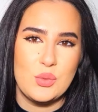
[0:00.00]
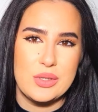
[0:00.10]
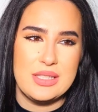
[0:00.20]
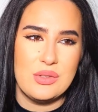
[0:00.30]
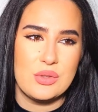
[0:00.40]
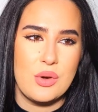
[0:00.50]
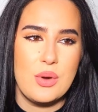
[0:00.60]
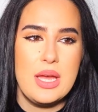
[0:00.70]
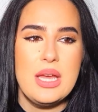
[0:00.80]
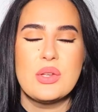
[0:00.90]
woody, you
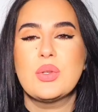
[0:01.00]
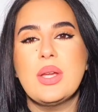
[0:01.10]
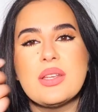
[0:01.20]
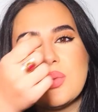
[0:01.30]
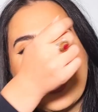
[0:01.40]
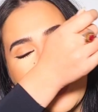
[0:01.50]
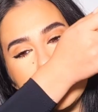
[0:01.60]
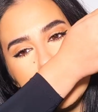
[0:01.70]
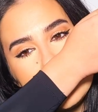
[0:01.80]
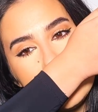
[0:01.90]
know. So yes, you
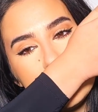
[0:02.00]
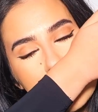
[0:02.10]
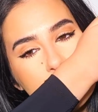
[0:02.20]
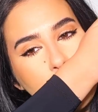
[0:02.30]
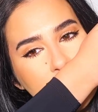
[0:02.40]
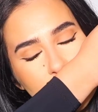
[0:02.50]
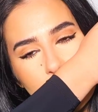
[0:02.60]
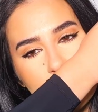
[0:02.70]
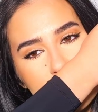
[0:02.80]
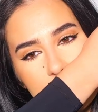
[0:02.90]
guys, it did get better,
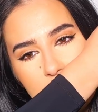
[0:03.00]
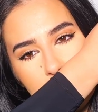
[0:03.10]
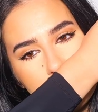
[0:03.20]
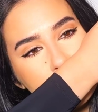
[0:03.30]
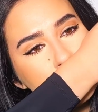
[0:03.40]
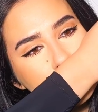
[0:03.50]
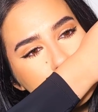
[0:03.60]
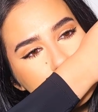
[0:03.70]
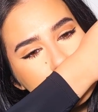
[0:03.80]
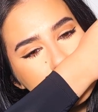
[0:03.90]
honestly.
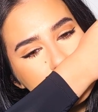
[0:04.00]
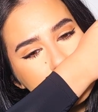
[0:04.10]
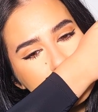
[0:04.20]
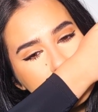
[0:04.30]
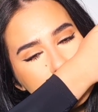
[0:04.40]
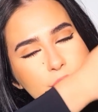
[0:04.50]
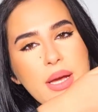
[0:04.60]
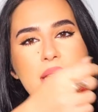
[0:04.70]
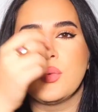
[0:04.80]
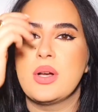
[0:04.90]

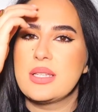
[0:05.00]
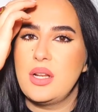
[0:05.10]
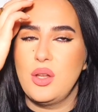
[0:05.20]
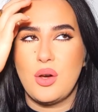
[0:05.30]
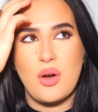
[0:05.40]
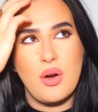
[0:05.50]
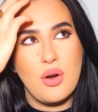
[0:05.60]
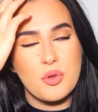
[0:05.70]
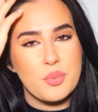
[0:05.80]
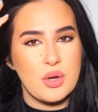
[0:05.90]
But it was a
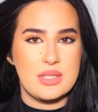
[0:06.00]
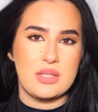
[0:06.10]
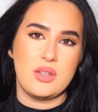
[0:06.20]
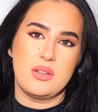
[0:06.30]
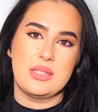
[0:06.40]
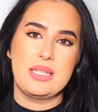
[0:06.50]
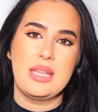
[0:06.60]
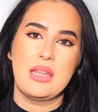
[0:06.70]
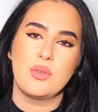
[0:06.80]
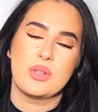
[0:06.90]
long process,
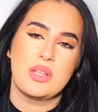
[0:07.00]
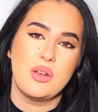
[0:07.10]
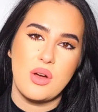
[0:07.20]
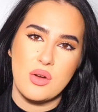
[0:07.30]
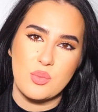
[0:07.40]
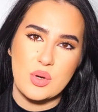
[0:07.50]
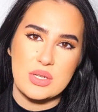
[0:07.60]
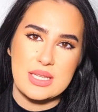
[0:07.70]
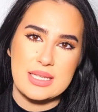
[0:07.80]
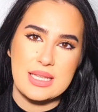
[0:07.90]
honestly. It was a long
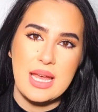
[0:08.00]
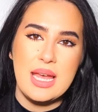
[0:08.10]
process.